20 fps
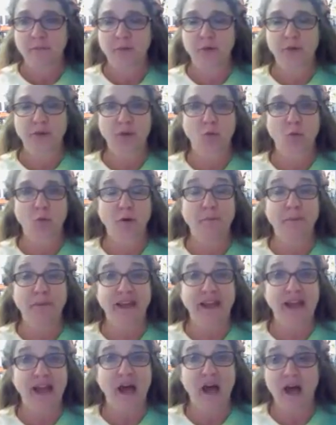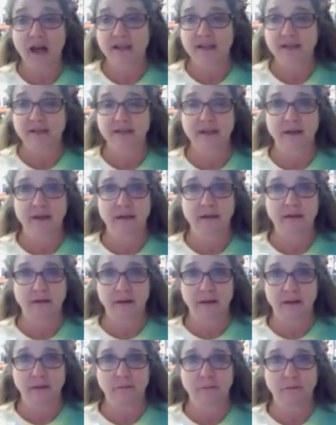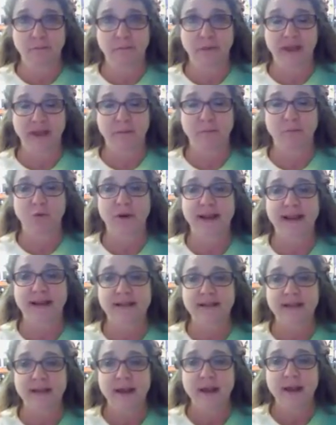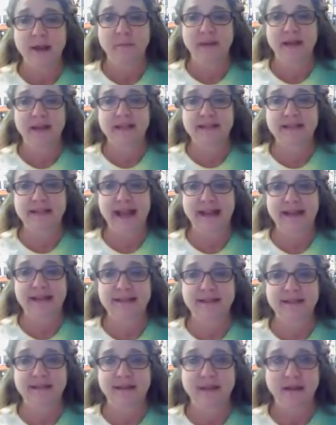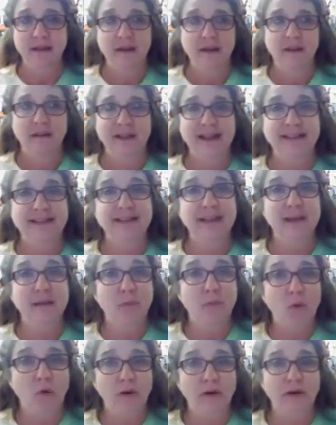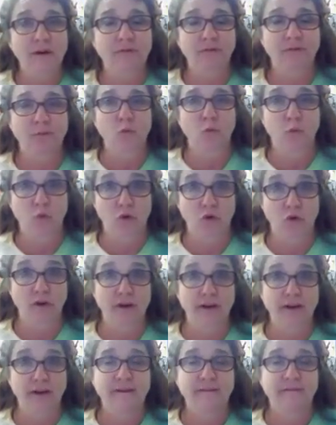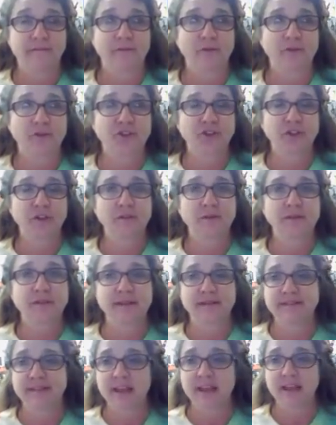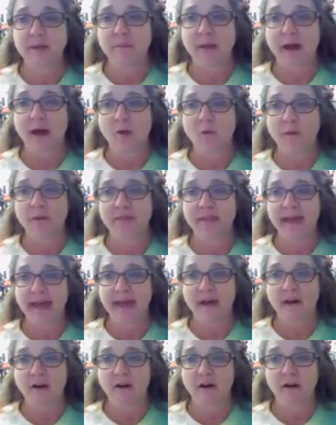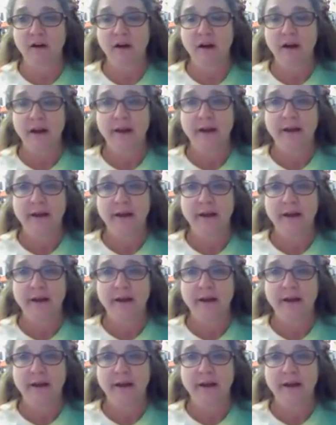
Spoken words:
put the word because in big print, because that's the important word for students to think about when they are